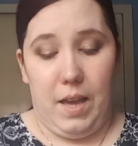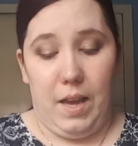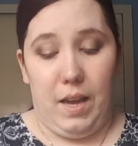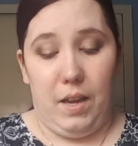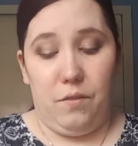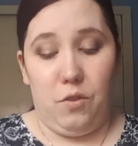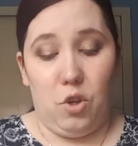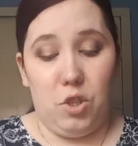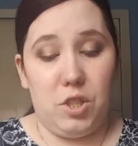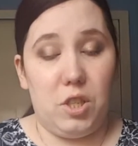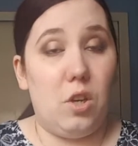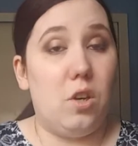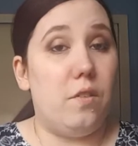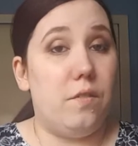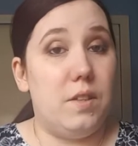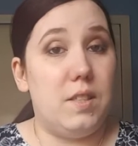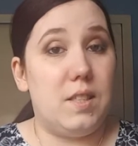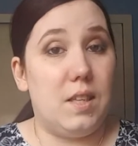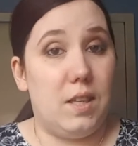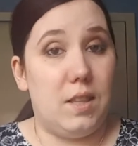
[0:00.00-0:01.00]
I've already,
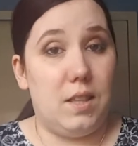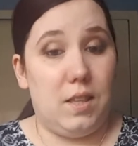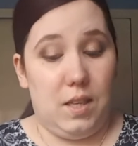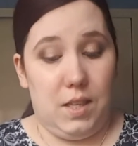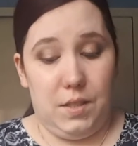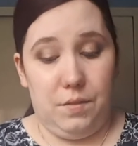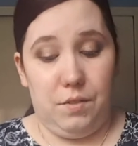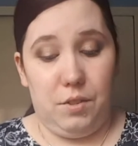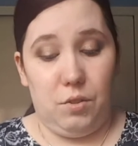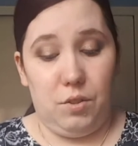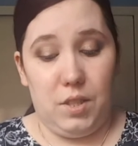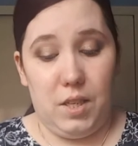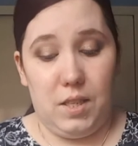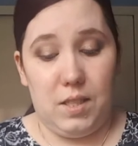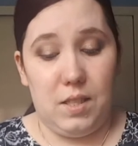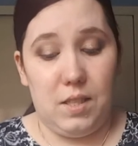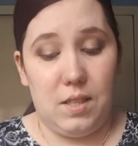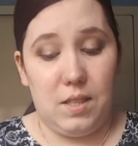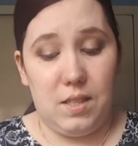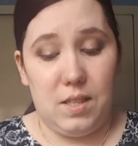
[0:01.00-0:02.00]
obviously, in the last video
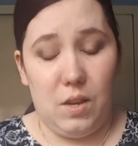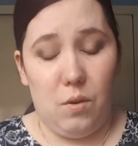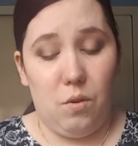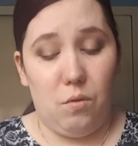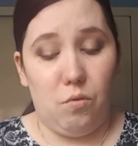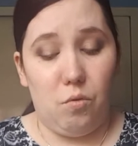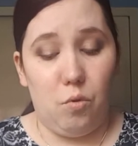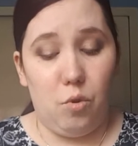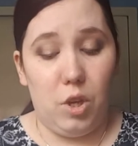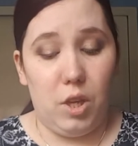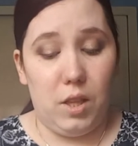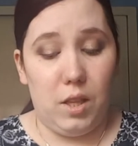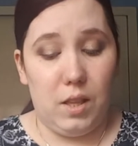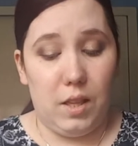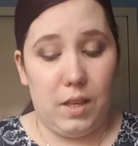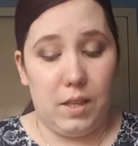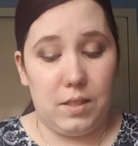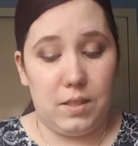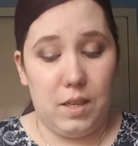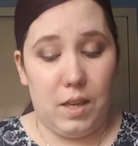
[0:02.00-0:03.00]
tested this out and really
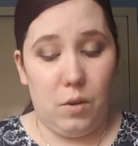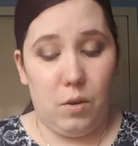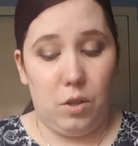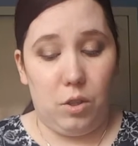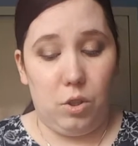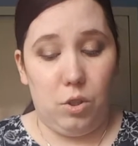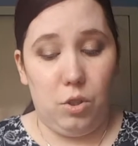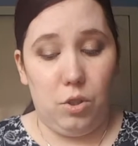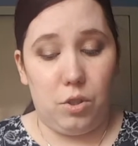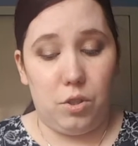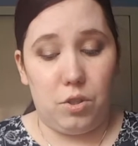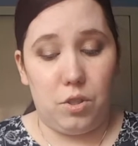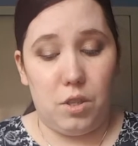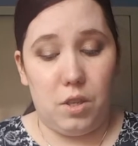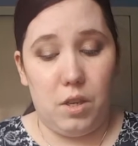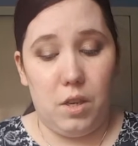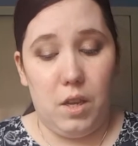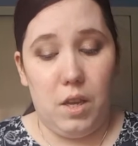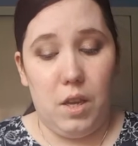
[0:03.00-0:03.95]
liked how it looked.